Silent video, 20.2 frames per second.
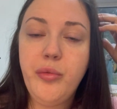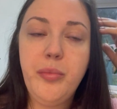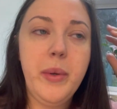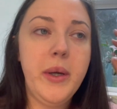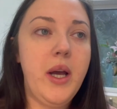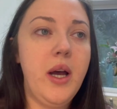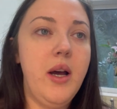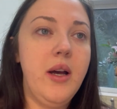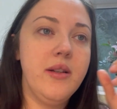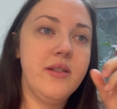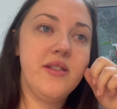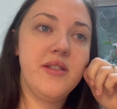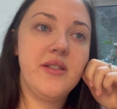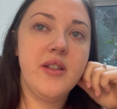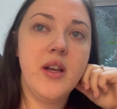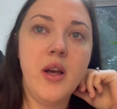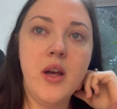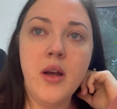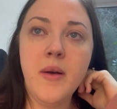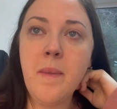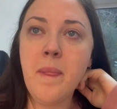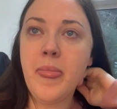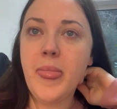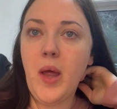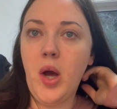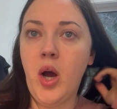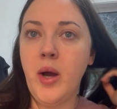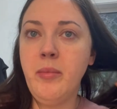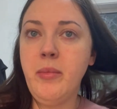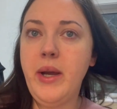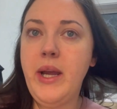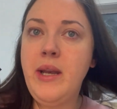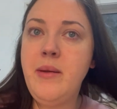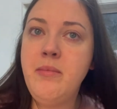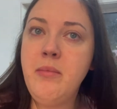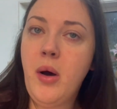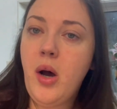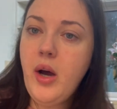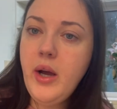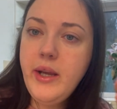because I'm in
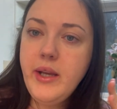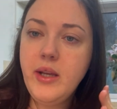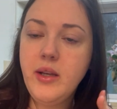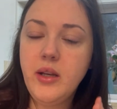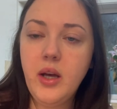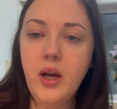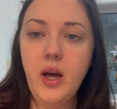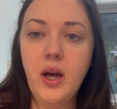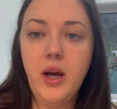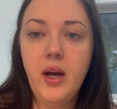my